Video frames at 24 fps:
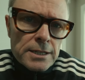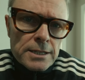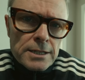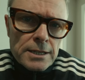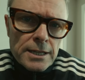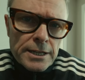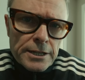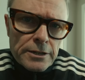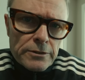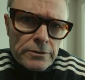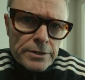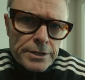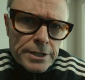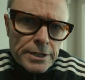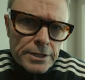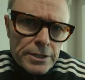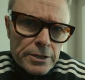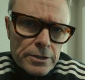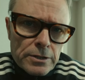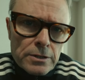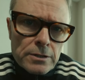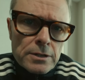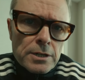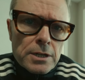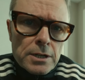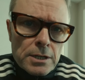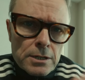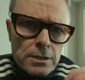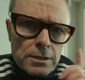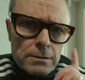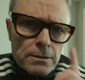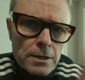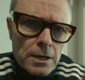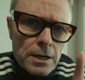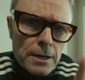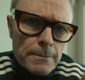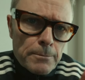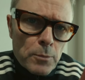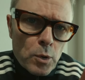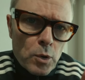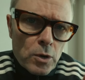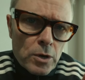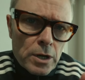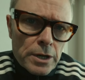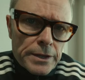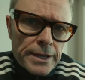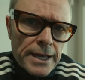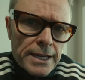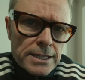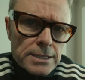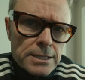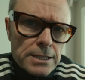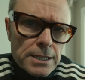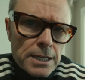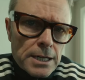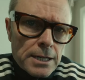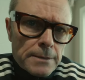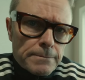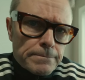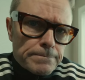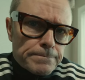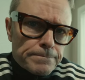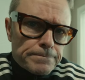later in the year. More on that to come.